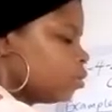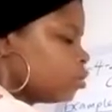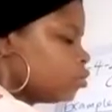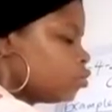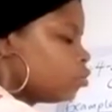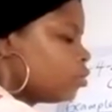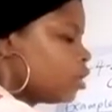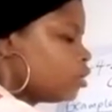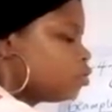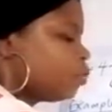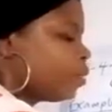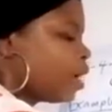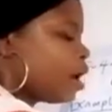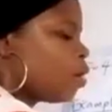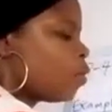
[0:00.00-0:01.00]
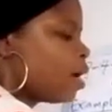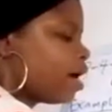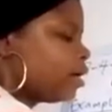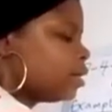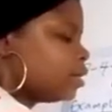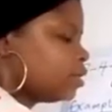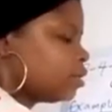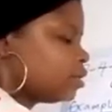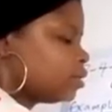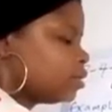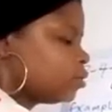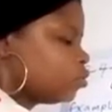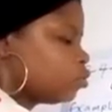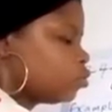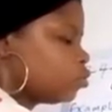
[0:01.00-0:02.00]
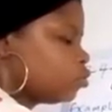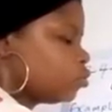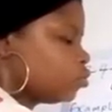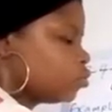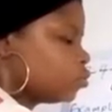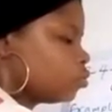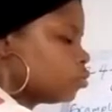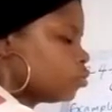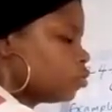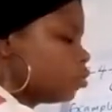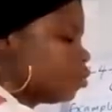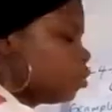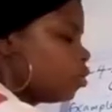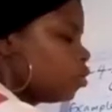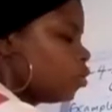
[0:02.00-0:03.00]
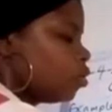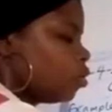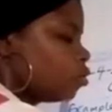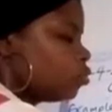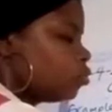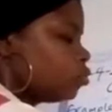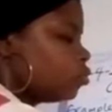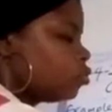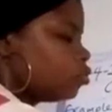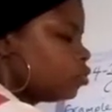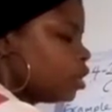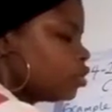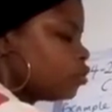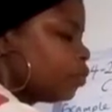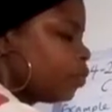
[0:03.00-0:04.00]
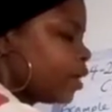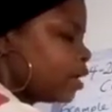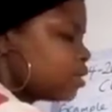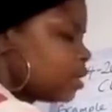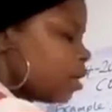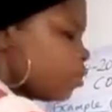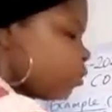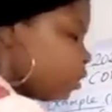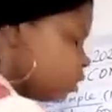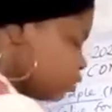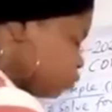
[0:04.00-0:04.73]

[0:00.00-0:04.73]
2 raised to power 1 is 2. 2 raised to power 0 is